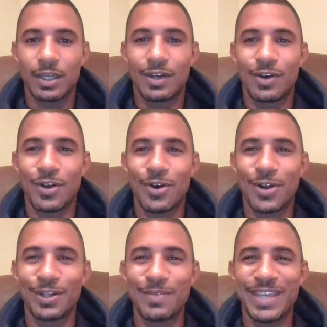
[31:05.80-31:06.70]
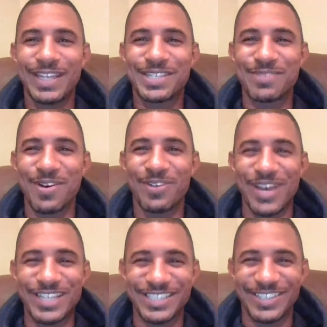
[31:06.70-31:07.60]
on. Let me get some more
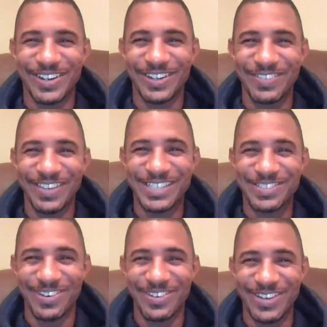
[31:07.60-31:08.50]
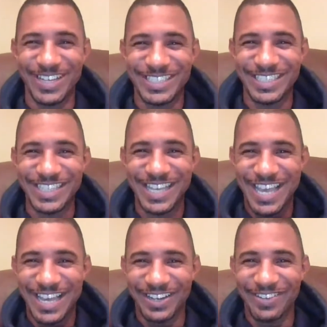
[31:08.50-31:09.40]
questions. Let me get some more questions.
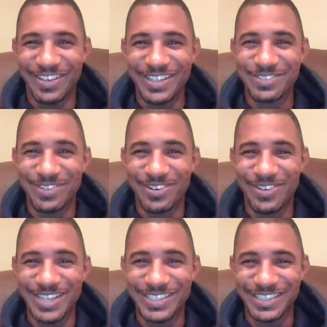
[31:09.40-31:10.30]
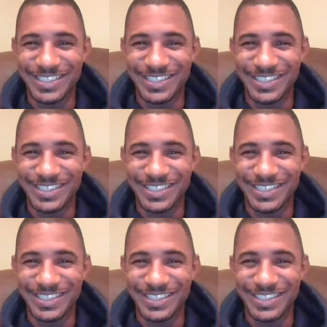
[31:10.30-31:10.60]
Let me get some more questions.